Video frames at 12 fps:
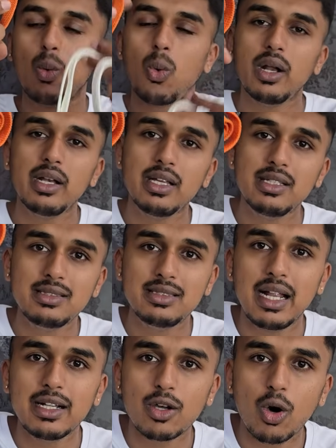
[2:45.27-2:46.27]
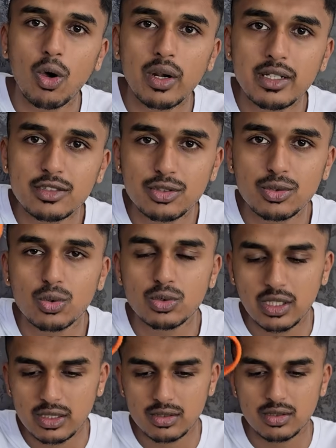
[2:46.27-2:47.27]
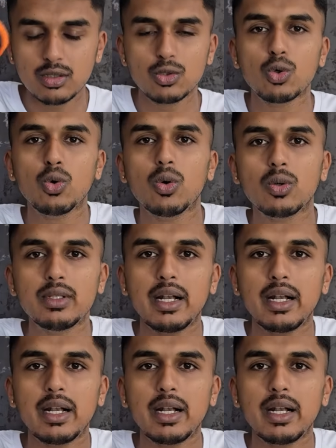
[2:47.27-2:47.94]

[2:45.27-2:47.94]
One is that orange to just do